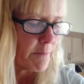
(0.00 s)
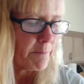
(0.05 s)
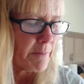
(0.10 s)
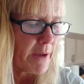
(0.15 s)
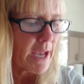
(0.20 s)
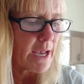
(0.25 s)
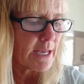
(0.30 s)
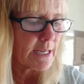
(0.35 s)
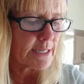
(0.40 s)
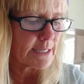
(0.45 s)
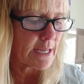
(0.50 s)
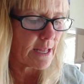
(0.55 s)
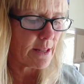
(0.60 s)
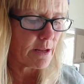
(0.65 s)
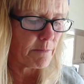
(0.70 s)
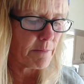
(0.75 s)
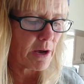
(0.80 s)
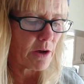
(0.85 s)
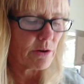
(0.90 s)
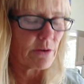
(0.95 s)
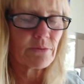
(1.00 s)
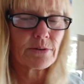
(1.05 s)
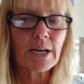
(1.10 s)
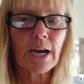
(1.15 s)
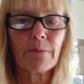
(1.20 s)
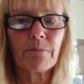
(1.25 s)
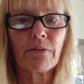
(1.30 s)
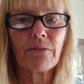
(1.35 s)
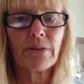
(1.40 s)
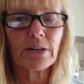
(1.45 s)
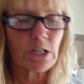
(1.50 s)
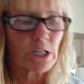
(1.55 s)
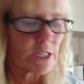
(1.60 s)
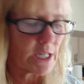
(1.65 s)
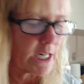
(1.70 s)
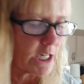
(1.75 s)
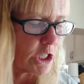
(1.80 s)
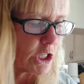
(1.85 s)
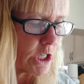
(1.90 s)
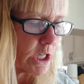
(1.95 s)
the banks and the amount of type of
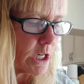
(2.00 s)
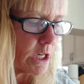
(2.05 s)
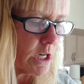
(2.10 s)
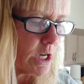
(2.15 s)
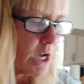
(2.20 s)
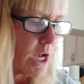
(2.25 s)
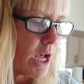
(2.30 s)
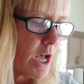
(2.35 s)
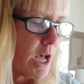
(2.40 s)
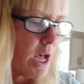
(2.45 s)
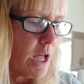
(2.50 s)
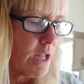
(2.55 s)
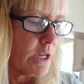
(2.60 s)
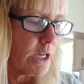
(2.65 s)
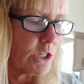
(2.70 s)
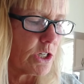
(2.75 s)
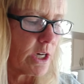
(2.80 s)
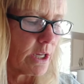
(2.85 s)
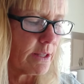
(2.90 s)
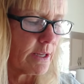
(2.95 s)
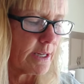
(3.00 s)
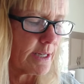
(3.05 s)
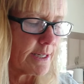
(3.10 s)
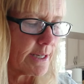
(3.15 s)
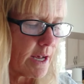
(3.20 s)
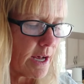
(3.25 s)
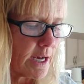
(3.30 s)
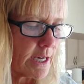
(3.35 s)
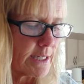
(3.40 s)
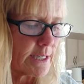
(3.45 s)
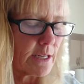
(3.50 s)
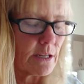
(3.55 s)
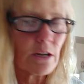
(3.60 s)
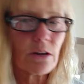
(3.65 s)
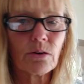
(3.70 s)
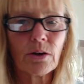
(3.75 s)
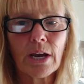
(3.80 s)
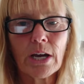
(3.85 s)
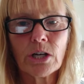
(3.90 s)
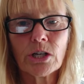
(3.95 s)
vegetation. They check the size and
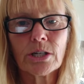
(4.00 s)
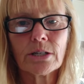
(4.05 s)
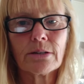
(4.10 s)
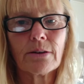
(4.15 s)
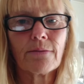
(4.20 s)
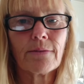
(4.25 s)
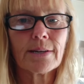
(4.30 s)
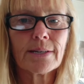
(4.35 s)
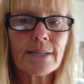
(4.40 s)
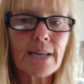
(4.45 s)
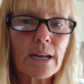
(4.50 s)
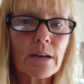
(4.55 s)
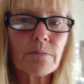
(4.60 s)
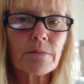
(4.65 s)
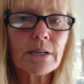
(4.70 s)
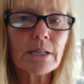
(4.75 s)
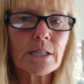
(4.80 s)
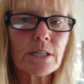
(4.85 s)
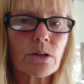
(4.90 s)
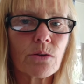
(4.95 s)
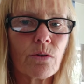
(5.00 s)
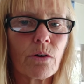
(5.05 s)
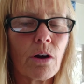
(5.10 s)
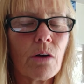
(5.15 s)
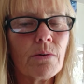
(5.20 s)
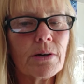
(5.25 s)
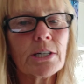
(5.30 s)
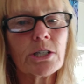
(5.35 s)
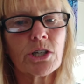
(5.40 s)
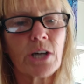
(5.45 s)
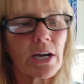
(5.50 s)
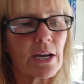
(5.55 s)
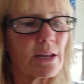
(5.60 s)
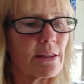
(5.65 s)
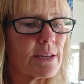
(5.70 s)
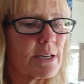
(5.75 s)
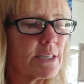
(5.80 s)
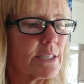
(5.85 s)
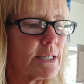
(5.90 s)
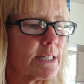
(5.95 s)
locations of the sediments. So they're always
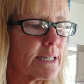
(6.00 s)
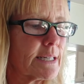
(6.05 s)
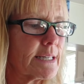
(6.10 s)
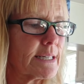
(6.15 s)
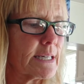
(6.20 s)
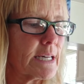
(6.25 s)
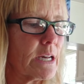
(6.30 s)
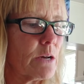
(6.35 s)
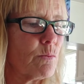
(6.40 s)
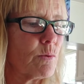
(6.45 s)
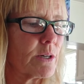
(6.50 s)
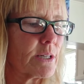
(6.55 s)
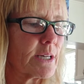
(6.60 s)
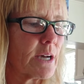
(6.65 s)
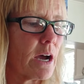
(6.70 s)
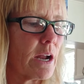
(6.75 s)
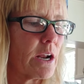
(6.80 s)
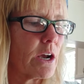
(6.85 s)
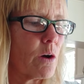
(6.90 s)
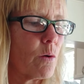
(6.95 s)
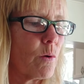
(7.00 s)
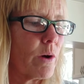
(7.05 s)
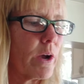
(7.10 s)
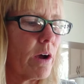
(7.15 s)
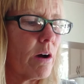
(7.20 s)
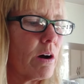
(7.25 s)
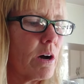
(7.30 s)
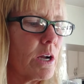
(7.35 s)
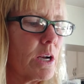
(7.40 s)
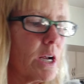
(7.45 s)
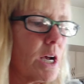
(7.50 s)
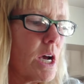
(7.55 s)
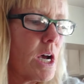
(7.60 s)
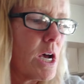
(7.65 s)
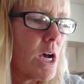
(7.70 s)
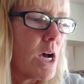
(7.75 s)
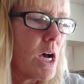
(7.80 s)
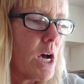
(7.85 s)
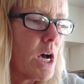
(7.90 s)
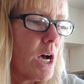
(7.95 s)
checking this to see what's kind of going on.
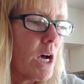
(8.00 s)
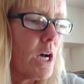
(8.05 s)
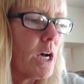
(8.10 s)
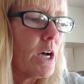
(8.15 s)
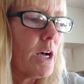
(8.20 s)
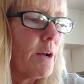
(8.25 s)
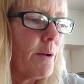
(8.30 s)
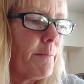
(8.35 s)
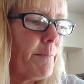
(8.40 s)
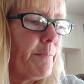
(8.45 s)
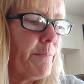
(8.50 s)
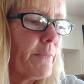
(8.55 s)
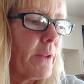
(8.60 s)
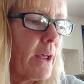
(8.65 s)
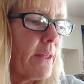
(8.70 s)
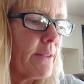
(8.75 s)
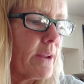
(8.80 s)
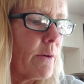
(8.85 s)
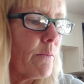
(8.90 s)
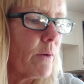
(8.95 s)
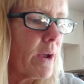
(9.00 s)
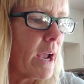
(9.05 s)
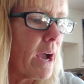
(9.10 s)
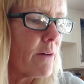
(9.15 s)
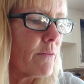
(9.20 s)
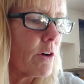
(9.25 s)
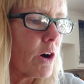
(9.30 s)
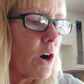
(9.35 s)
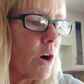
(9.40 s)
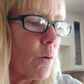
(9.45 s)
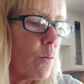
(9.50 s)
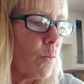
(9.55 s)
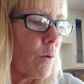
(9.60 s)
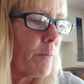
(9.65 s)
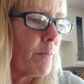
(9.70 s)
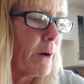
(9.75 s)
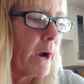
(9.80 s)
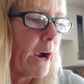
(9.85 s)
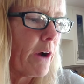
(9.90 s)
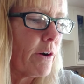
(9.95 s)
And then we have our
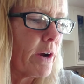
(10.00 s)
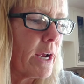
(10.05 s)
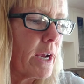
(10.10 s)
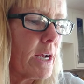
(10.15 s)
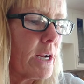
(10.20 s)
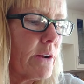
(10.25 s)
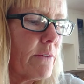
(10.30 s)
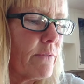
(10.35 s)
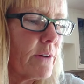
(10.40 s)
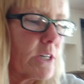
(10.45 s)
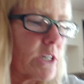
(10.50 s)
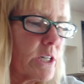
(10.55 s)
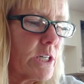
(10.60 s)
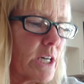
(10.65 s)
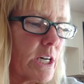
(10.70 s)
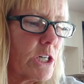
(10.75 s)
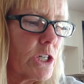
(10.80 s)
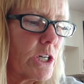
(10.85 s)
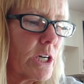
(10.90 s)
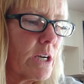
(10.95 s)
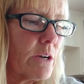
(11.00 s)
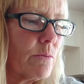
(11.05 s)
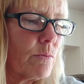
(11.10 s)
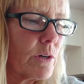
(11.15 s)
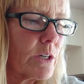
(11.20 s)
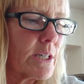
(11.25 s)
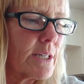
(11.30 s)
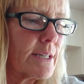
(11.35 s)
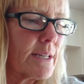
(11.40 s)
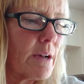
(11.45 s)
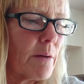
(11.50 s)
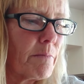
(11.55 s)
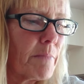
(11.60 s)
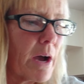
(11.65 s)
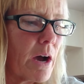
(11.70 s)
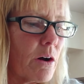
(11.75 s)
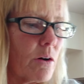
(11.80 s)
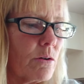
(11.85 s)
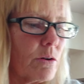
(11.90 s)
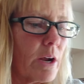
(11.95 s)
riparian vegetation, which is the
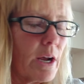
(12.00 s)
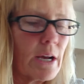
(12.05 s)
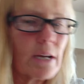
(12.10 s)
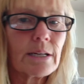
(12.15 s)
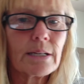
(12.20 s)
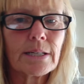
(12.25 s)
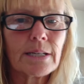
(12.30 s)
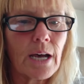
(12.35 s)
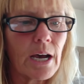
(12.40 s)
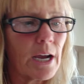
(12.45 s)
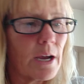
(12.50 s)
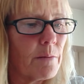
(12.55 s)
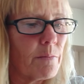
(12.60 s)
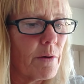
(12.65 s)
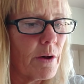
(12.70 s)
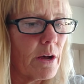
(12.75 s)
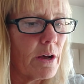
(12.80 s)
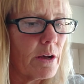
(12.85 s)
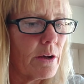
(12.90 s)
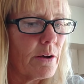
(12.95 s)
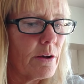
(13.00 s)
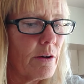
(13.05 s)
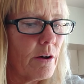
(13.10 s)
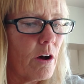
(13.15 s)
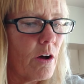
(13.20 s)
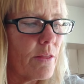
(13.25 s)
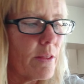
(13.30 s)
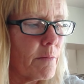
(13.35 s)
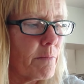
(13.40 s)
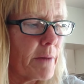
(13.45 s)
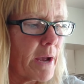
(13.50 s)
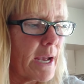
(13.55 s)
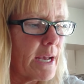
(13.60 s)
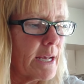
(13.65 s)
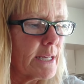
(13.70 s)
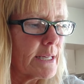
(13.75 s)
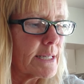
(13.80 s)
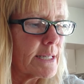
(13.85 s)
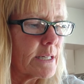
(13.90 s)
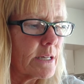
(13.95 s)
amount and type on the
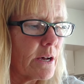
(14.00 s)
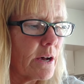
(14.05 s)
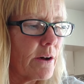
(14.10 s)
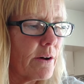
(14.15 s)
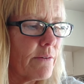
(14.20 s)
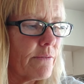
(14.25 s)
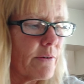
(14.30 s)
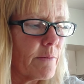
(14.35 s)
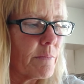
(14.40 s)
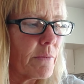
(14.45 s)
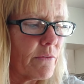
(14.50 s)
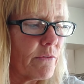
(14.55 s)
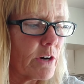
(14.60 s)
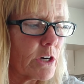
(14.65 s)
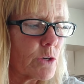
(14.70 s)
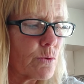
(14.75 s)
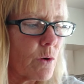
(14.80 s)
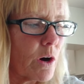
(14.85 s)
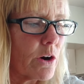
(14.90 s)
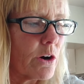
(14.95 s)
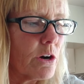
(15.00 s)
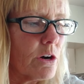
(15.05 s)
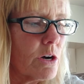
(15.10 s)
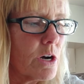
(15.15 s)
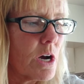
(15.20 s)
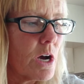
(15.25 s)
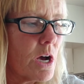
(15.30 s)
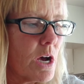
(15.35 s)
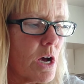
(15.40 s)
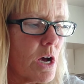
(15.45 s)
banks from the fresh water.